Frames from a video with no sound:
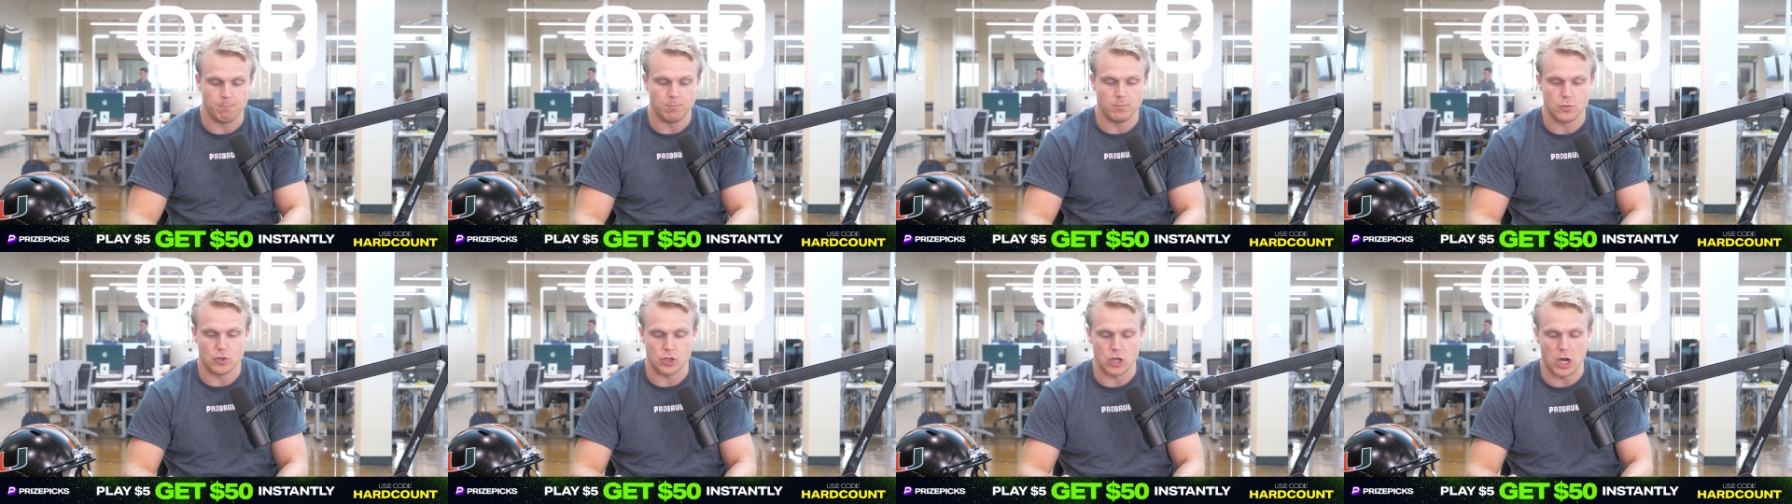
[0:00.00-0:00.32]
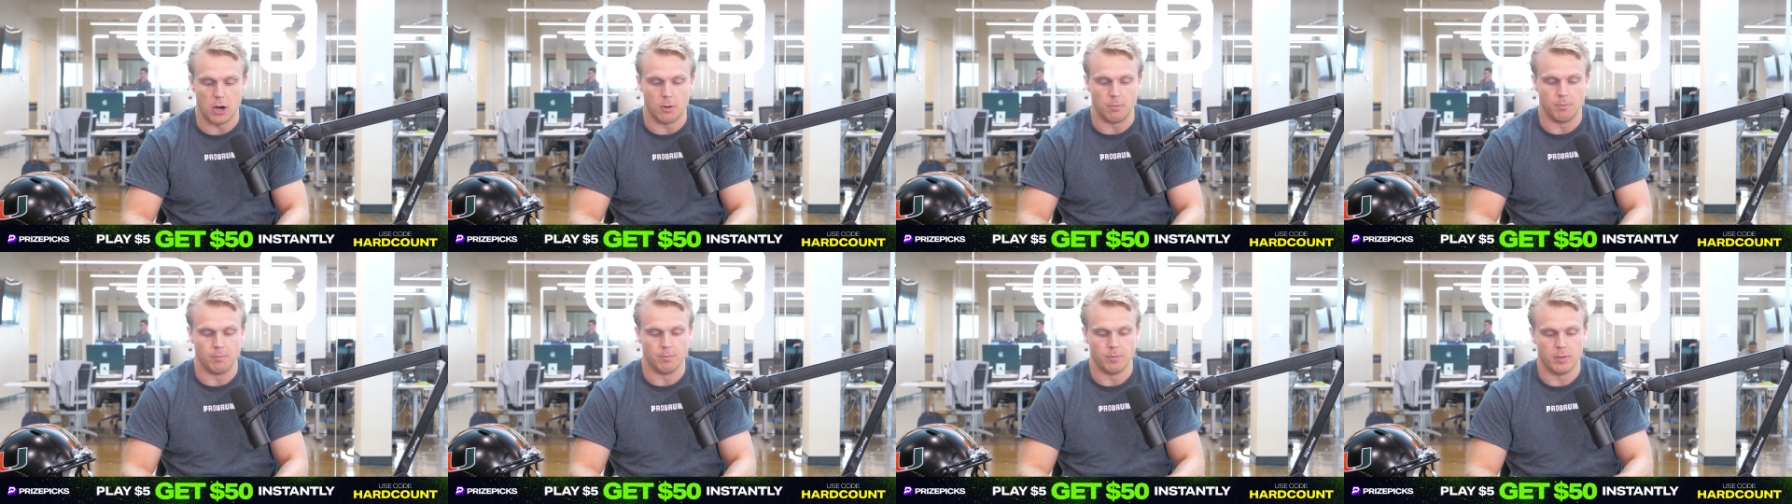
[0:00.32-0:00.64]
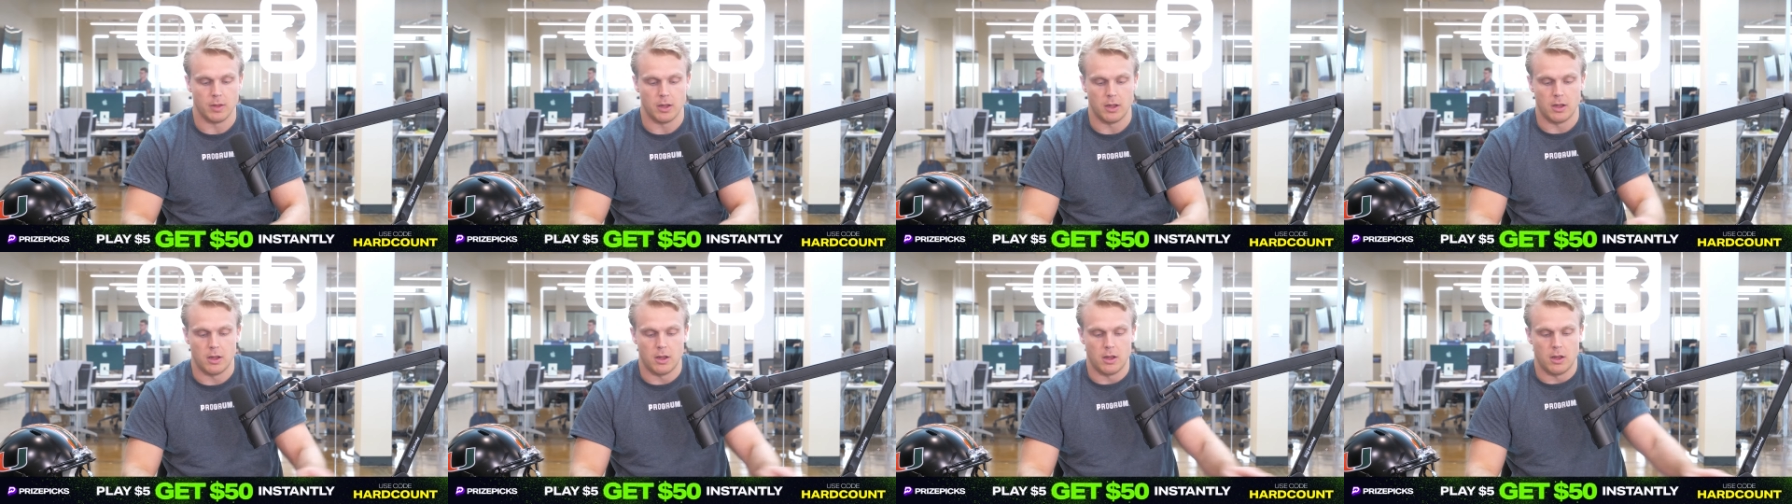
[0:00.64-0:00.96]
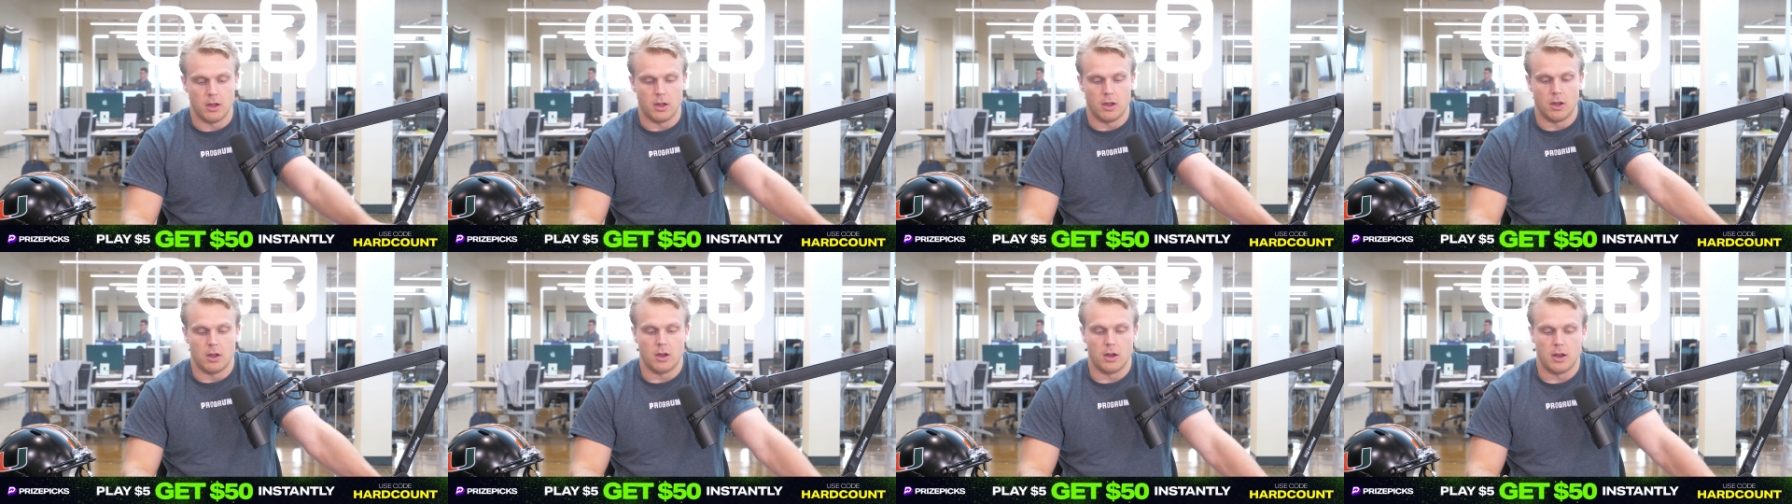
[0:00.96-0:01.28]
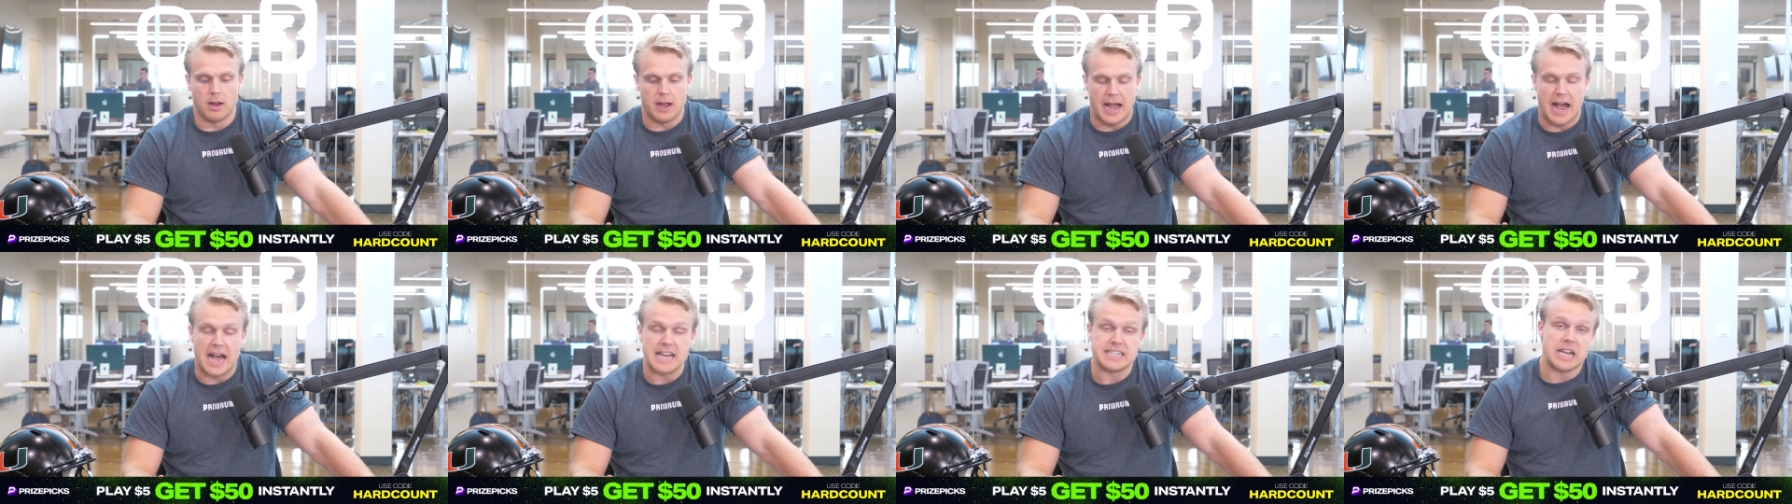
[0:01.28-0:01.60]
So,
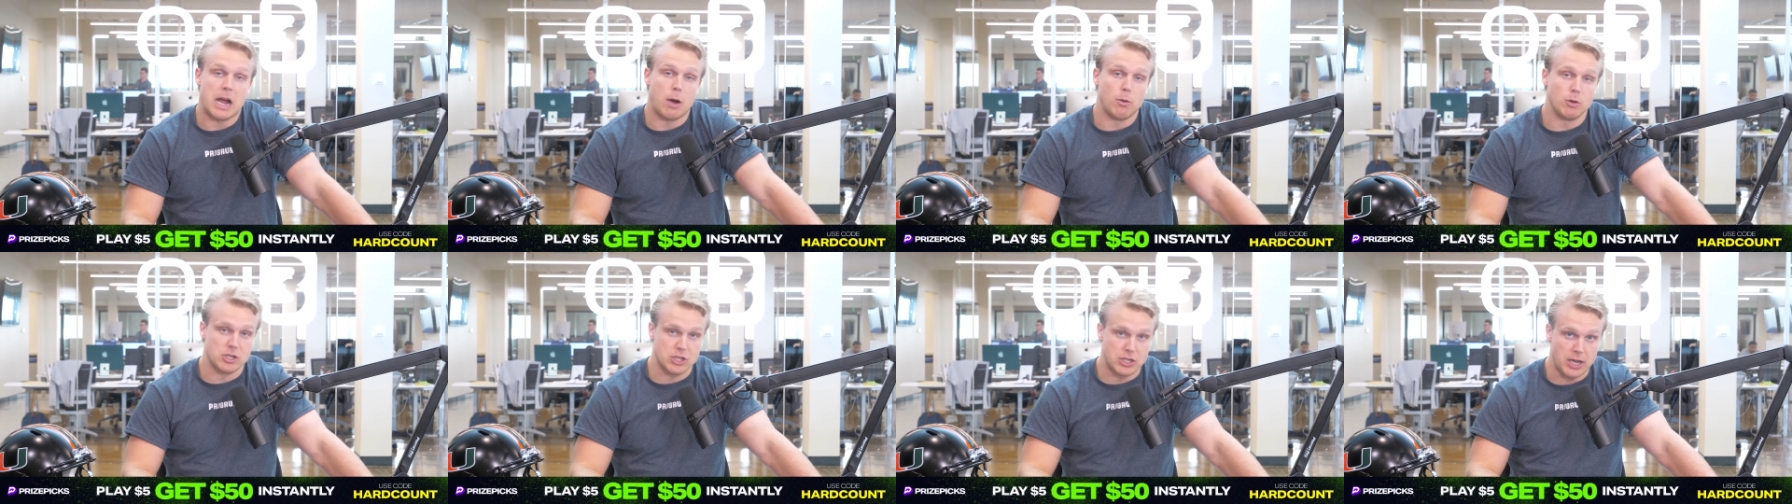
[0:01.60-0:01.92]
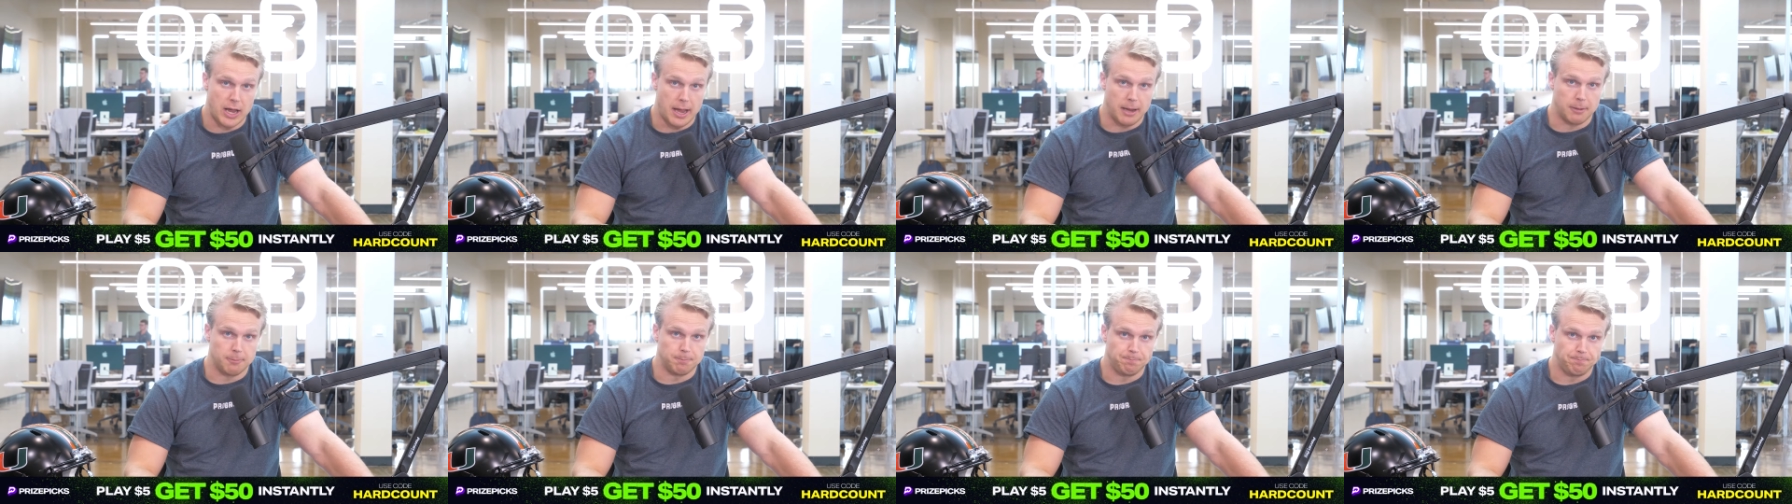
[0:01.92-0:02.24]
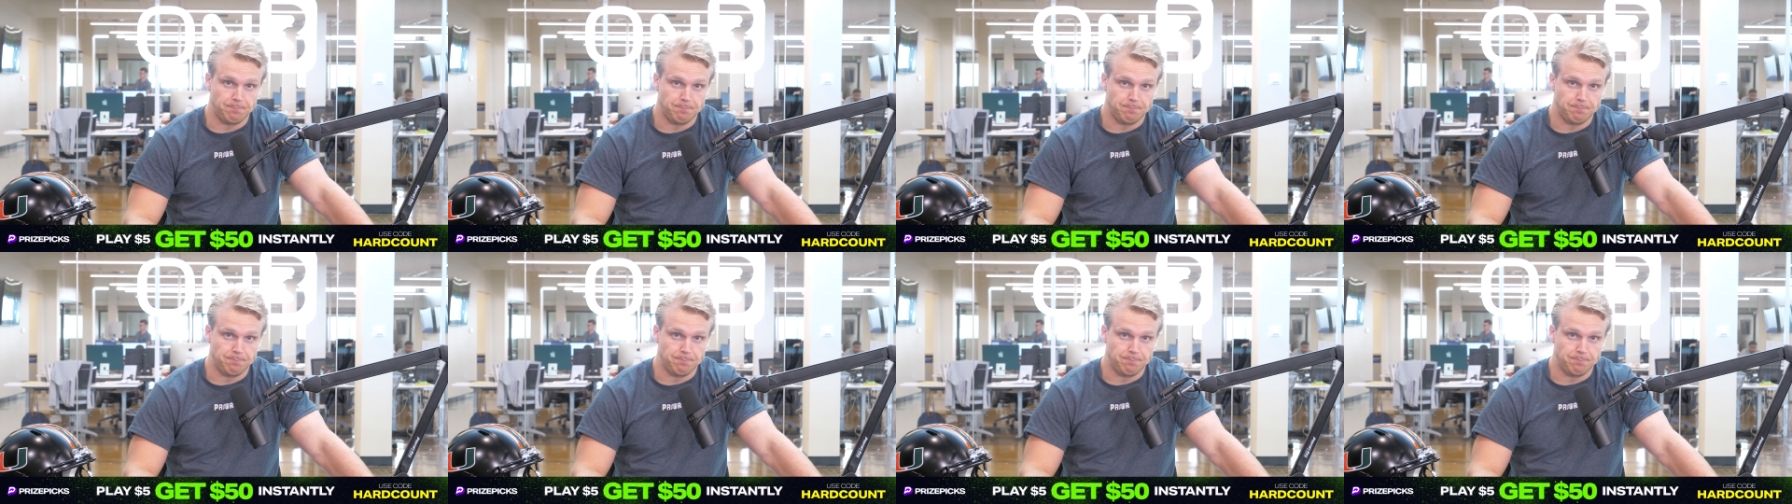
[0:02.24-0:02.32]
as I was saying,